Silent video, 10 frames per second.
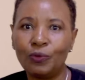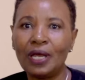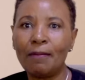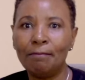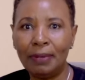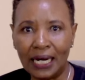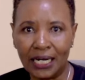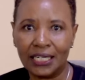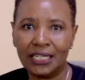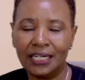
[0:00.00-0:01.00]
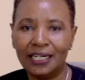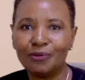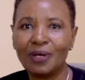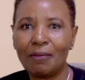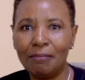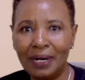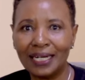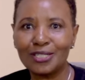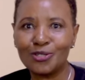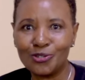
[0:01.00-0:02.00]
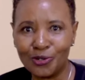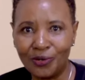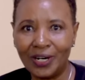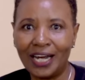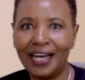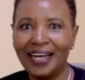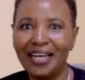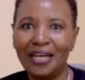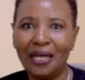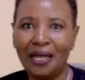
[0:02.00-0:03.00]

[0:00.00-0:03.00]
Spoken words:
We are back, and we are back stronger,